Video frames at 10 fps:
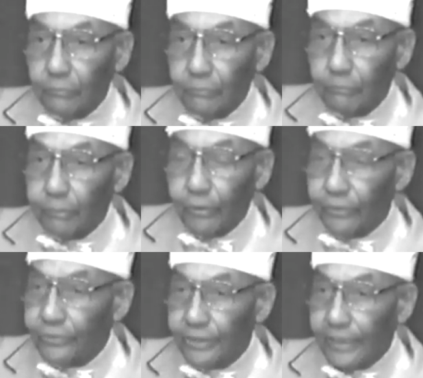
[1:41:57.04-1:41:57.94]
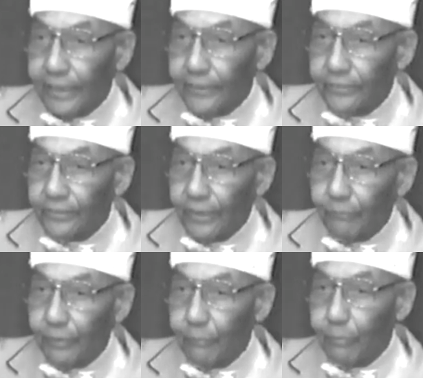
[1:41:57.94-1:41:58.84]
poison gas
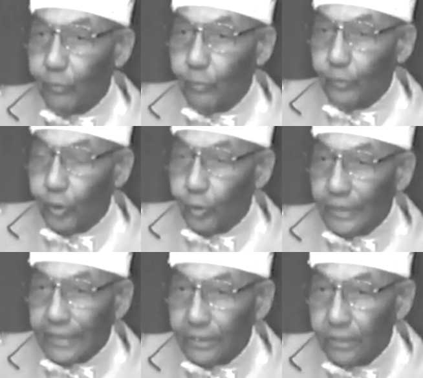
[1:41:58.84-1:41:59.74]
have been poured on it.